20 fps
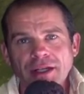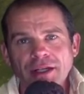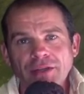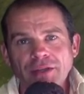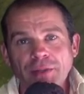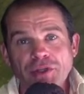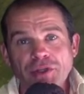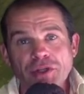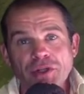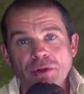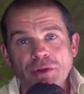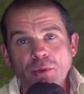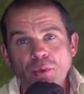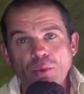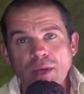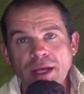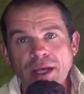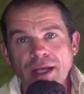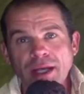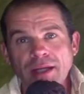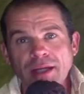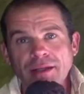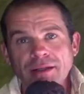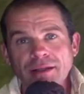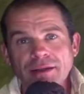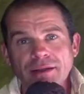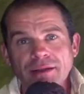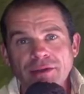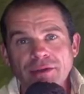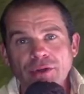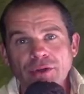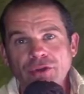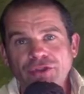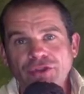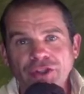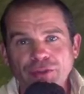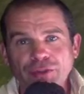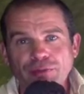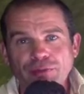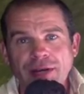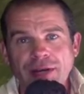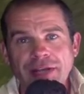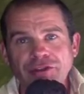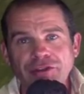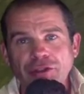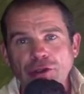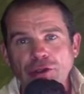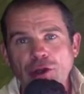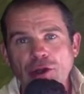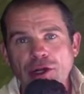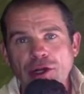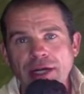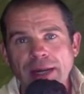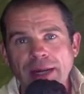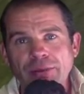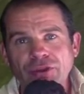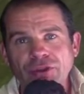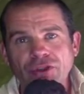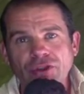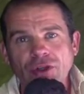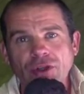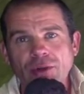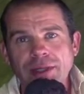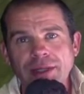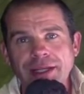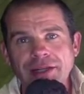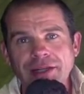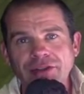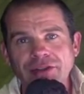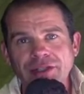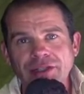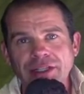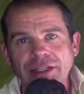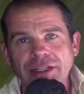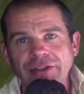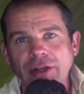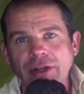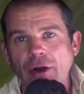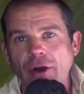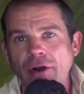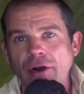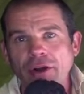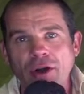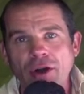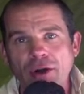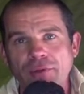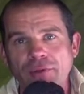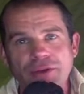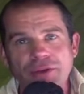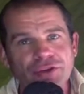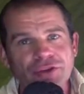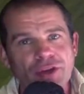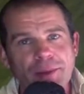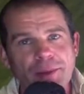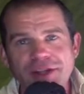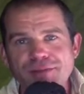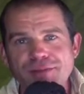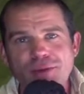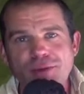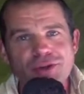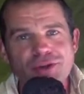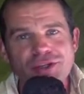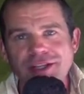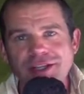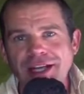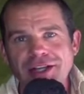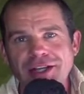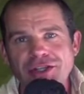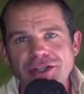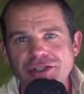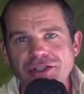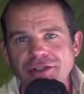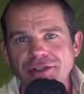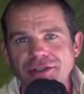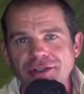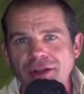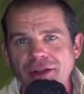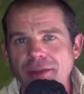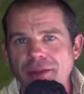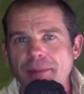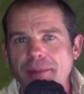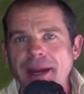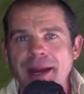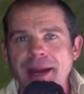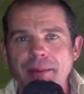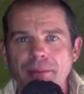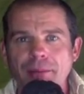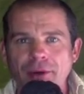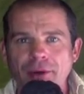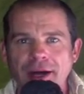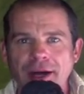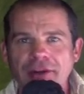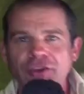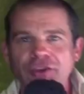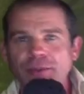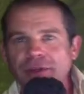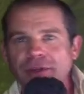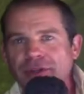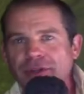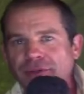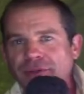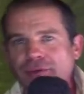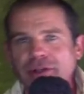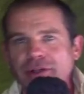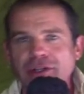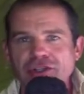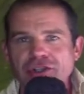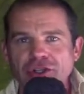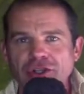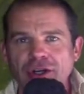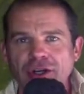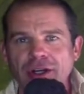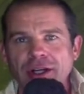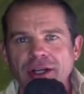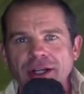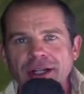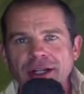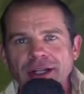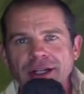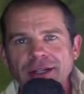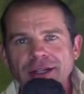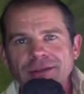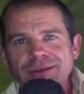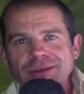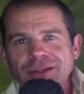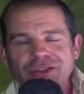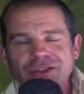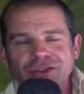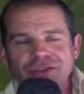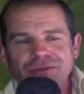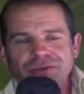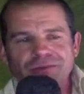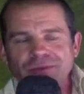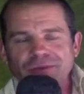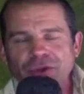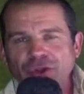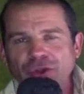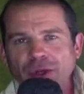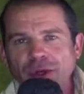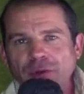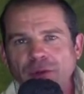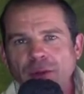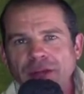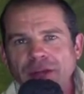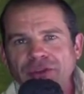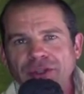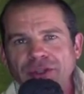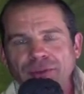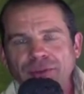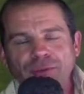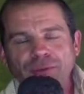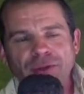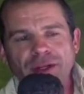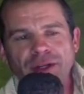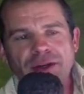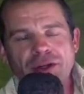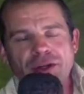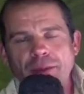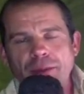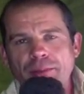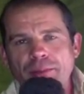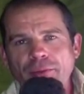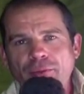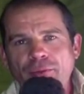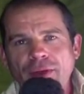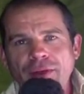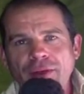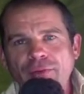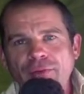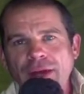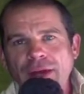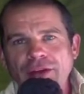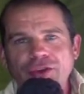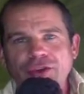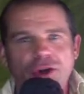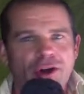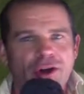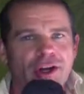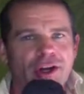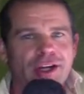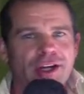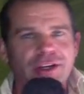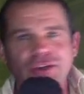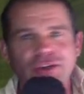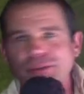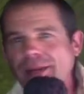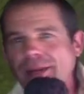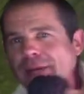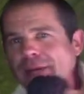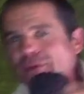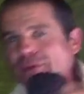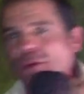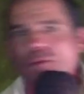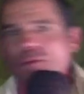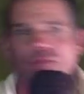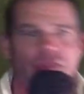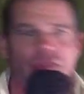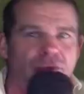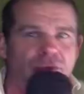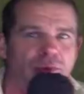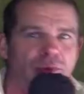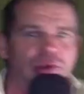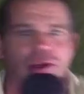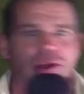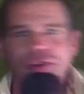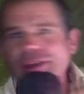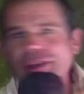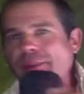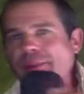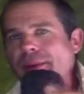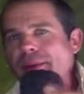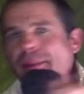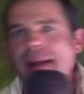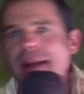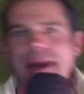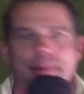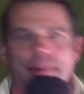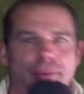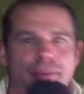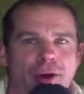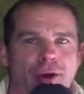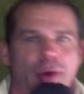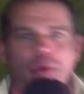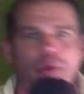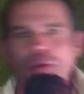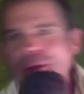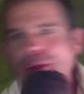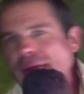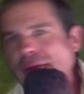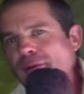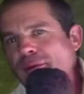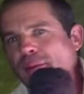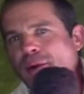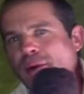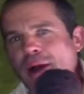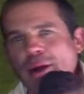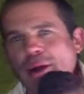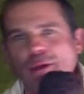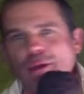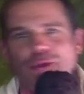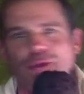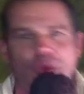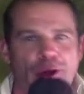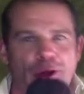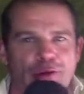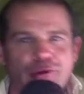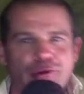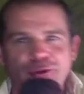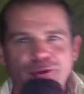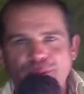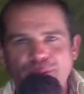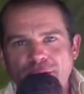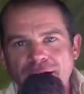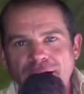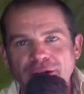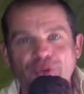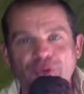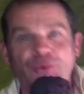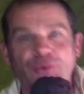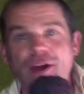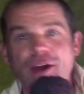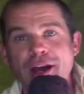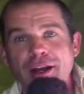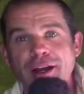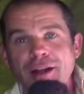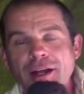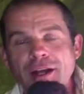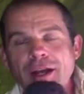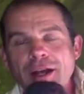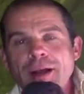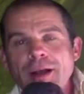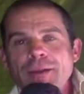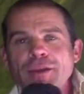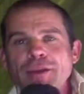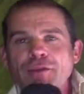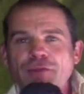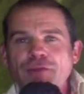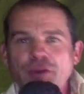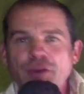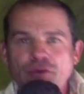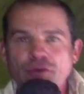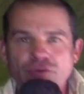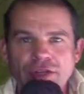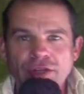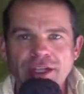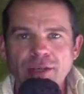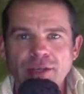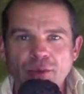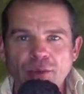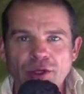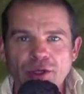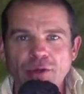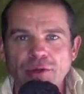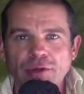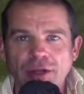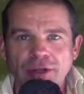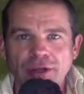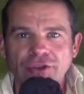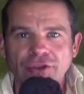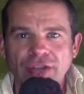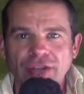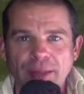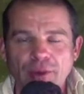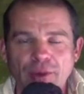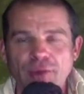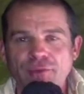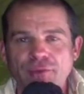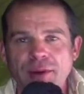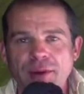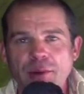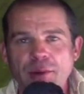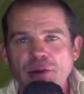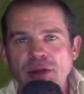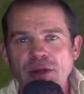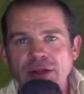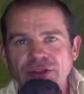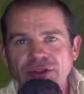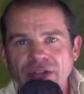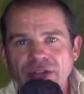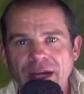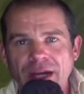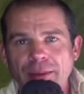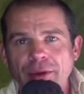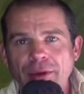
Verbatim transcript: especially in the wet, those disc brakes can lock up so easily because they're on off. There's not much modulation. On the mountain bike, it's a bit different because you got they just the servo is different and you got fat, fat tire and it doesn't matter if your rear wheel locks up on the mountain bike or the gravel bike or the cyclocross bike it's fun if your rear wheel locks up or your front wheel locks up